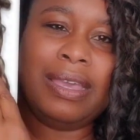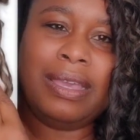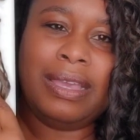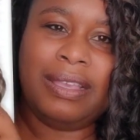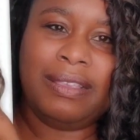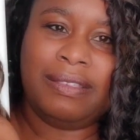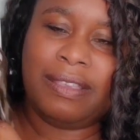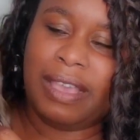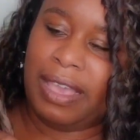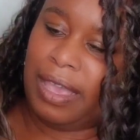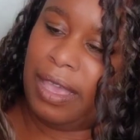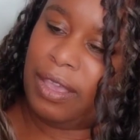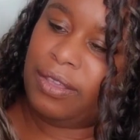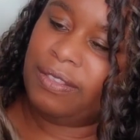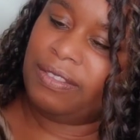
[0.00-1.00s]
It is
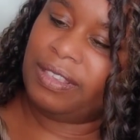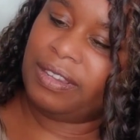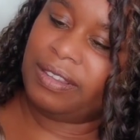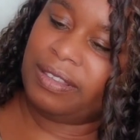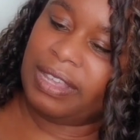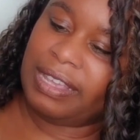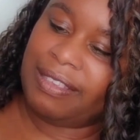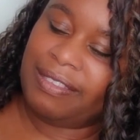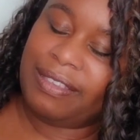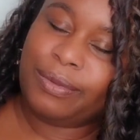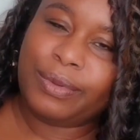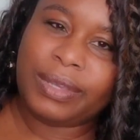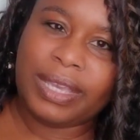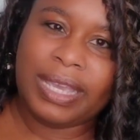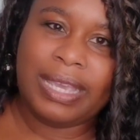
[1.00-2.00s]
considered a
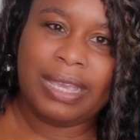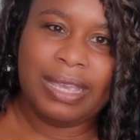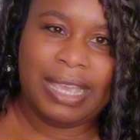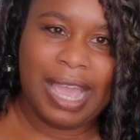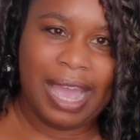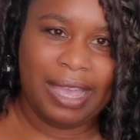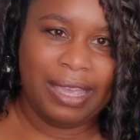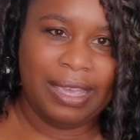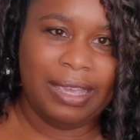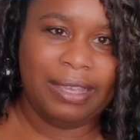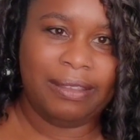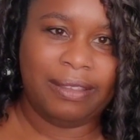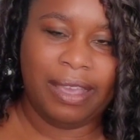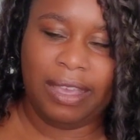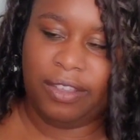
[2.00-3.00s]
silky
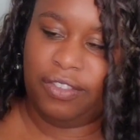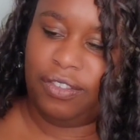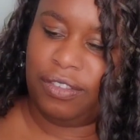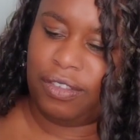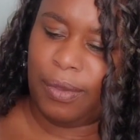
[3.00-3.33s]
yaki texture,